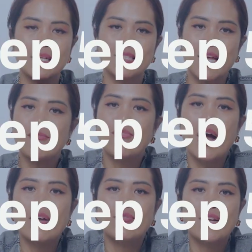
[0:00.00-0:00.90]
Step
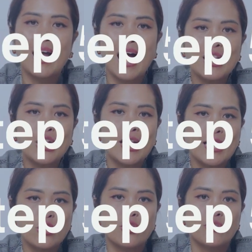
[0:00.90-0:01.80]
5,
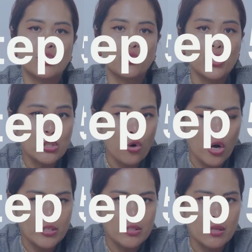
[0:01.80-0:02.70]
calculate your return
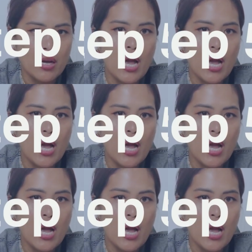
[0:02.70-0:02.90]
cost.